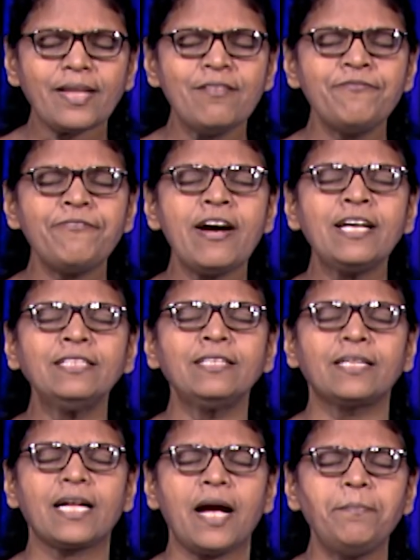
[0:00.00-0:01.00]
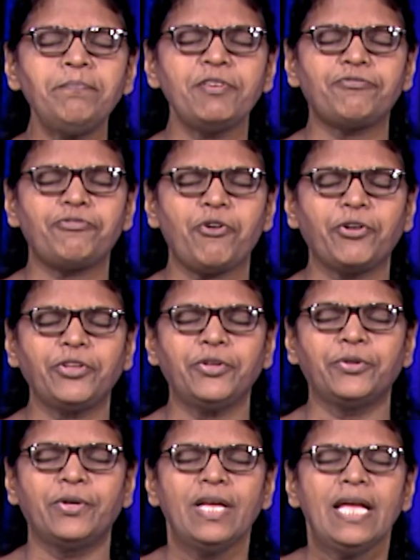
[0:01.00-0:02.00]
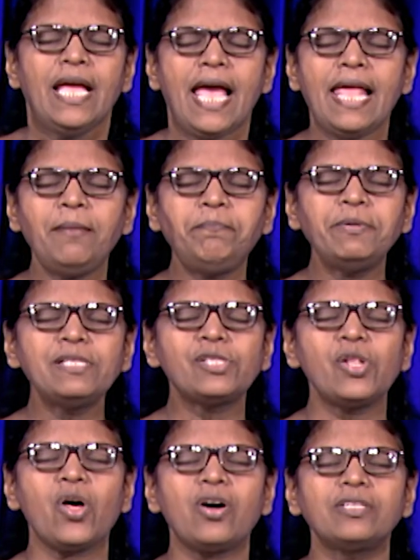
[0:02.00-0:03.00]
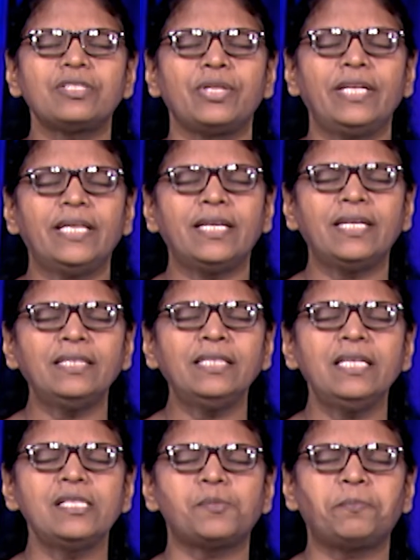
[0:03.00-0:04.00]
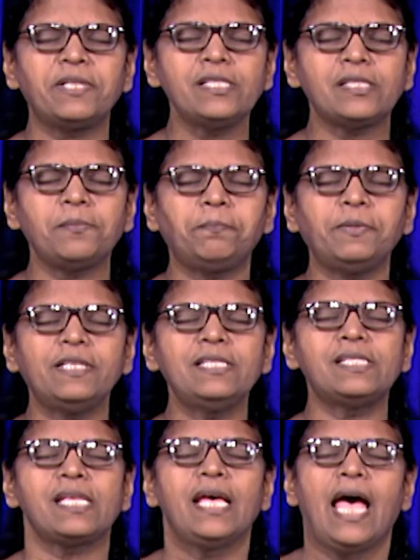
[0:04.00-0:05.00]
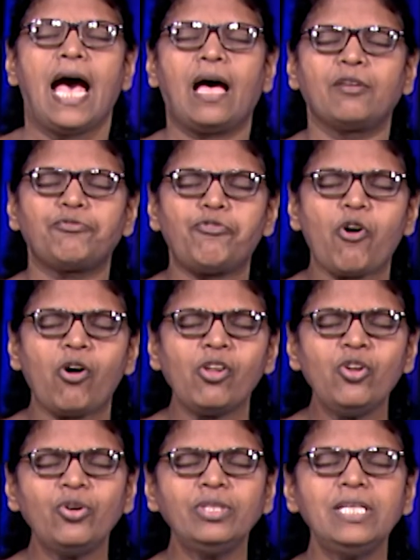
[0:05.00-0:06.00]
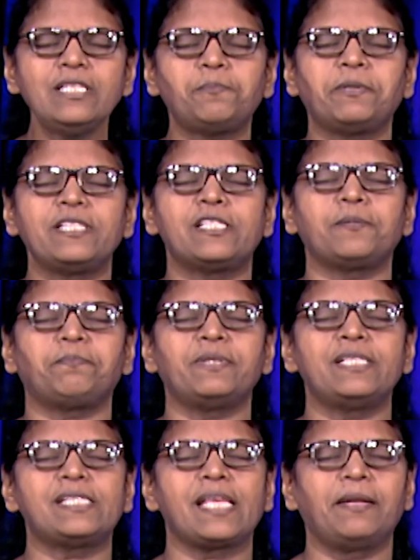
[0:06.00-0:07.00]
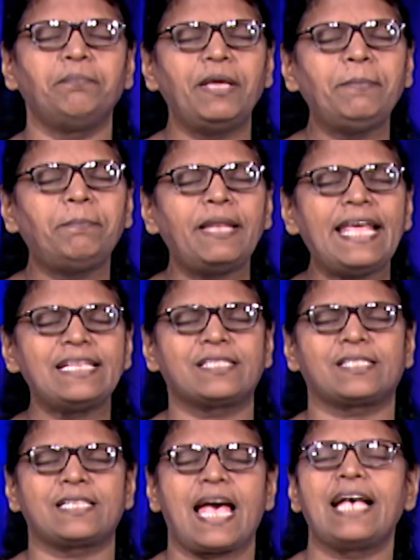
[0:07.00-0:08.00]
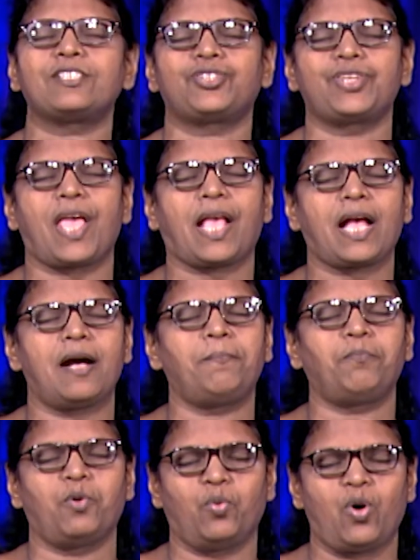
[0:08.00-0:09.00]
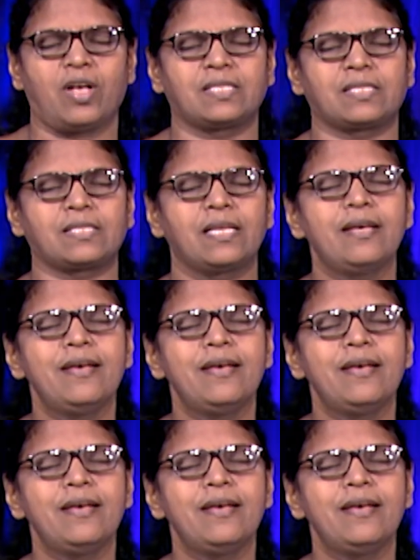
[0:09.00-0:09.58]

Father, come before you. Help us, Lord, to learn these principles and follow these principles and be blessed as Jacob was.